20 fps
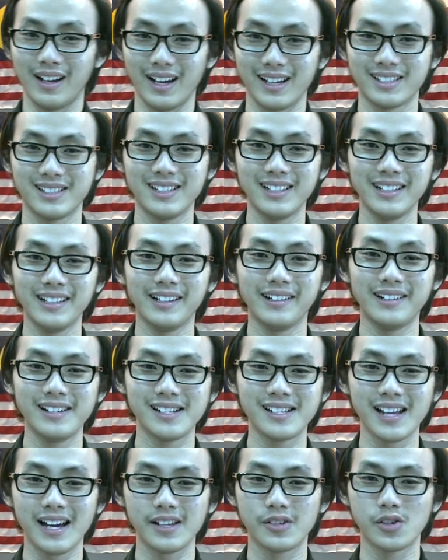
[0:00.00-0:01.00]
Actually, the
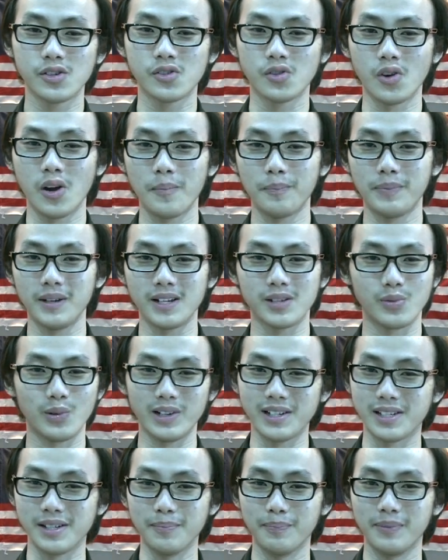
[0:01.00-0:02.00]
design I choose UMP is
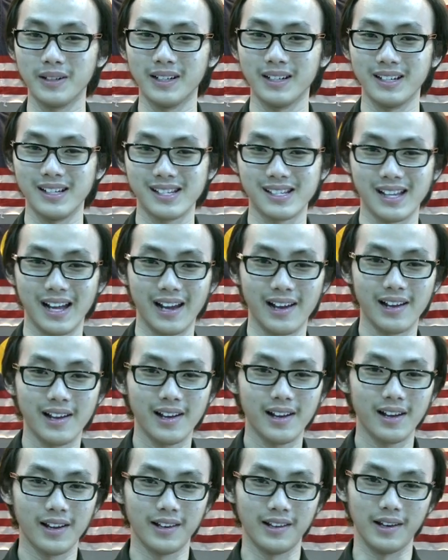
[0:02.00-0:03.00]
very simple. It's that
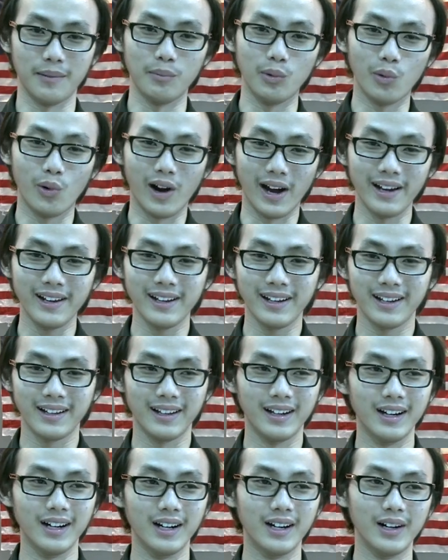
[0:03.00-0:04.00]
number one,
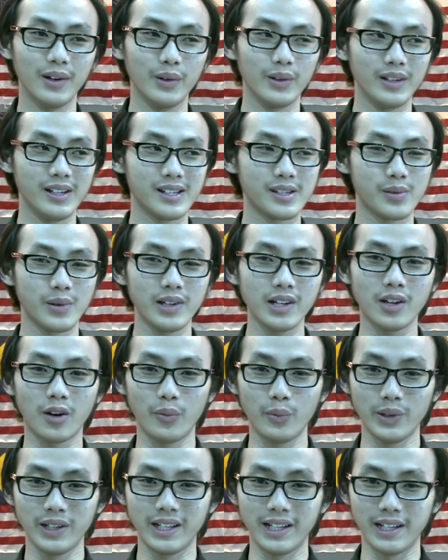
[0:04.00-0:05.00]
uh, it's really
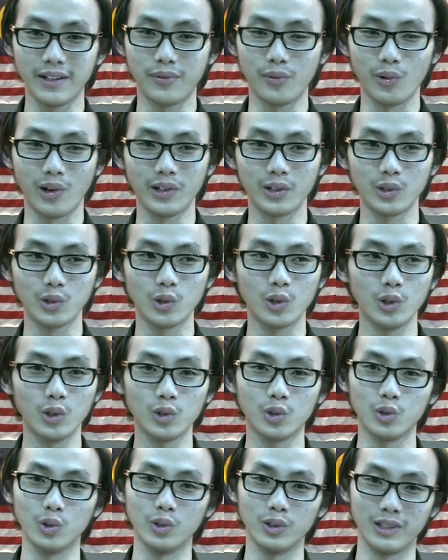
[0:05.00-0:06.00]
convenient if you want to
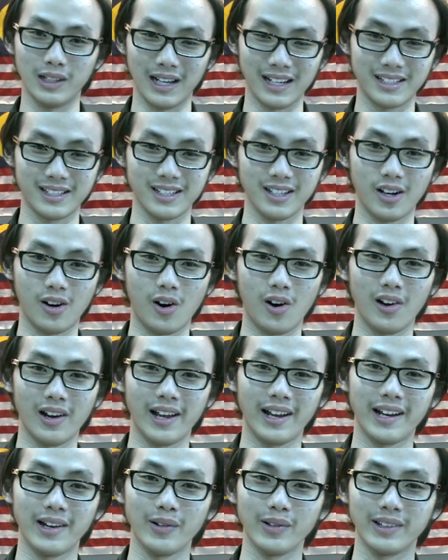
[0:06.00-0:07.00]
go to lecture hall
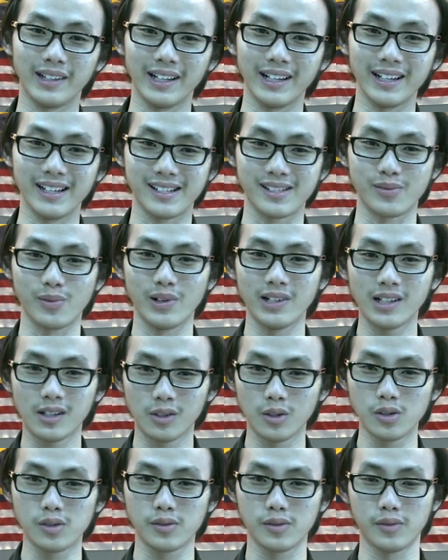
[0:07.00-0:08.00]
and everything. It's very
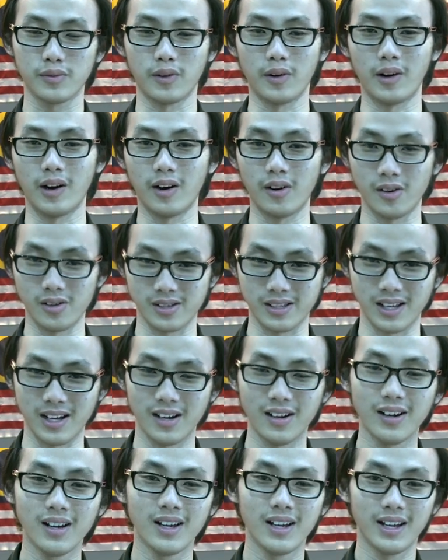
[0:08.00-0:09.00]
close from our
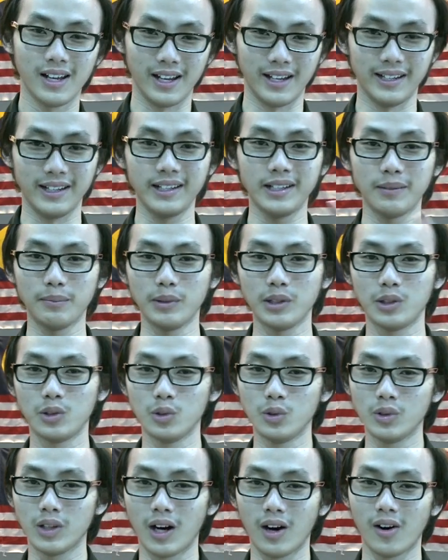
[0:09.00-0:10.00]
hostel. And then number
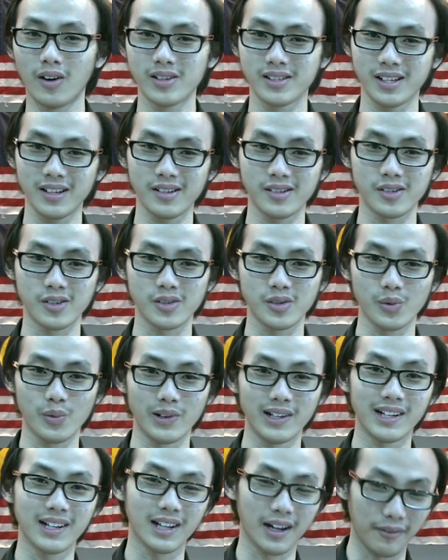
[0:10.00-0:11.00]
two, our hostel is also
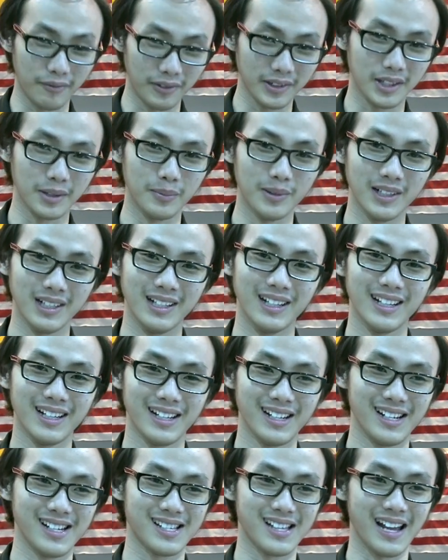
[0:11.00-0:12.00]
very comfortable.
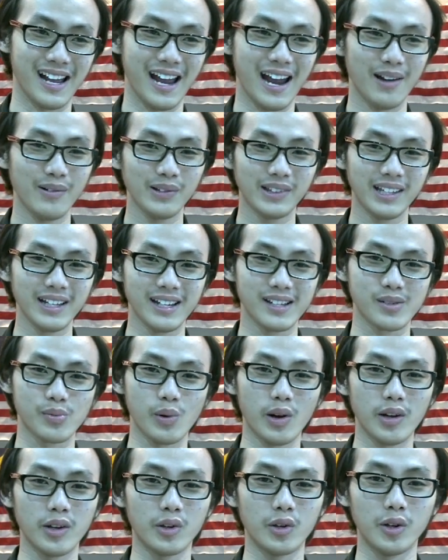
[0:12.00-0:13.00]
It's that everything is
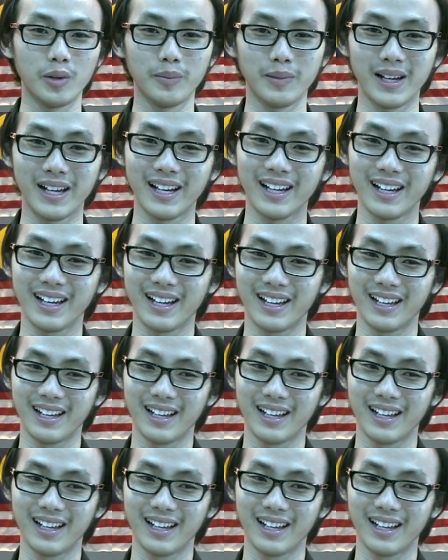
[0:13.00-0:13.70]
well equipped there.